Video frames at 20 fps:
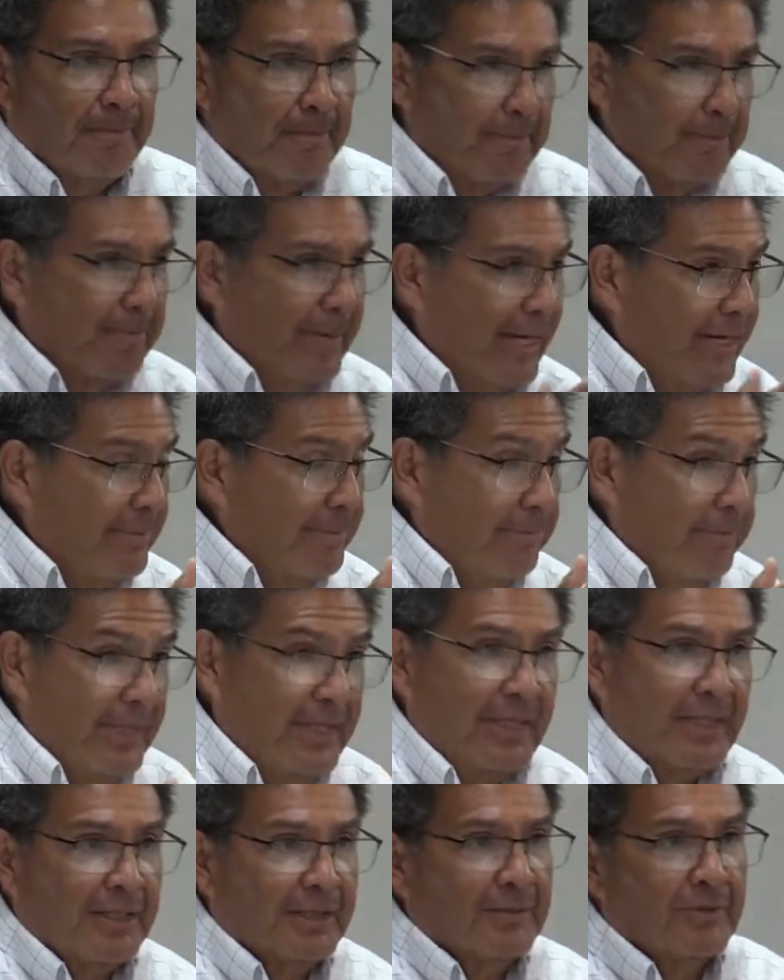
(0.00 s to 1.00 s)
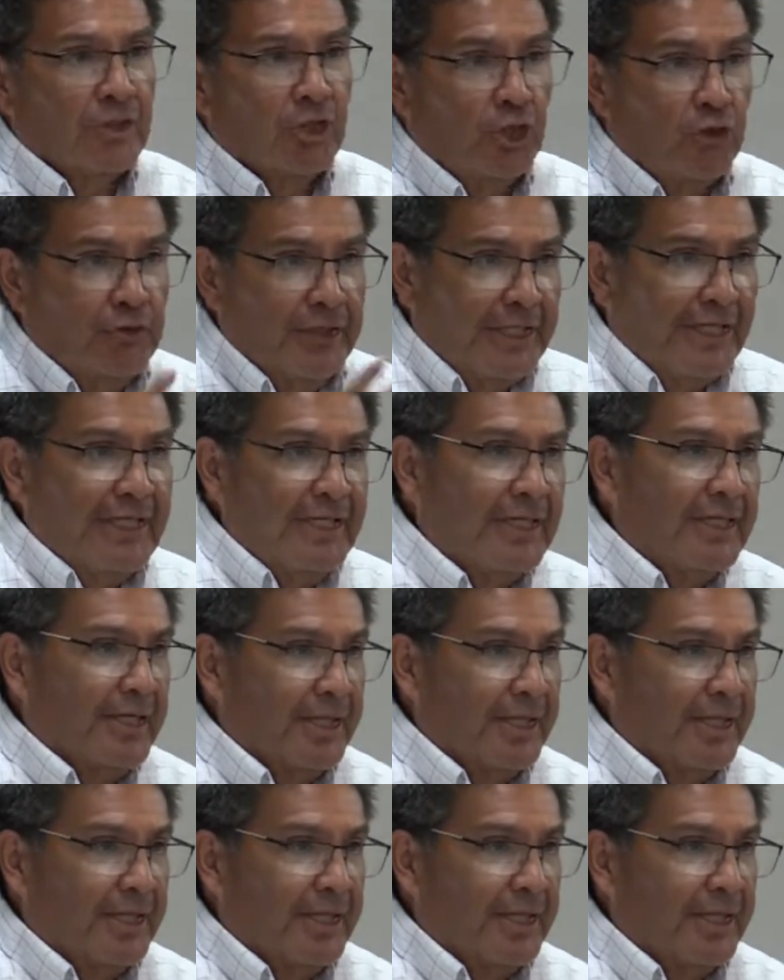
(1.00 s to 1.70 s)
met men who needed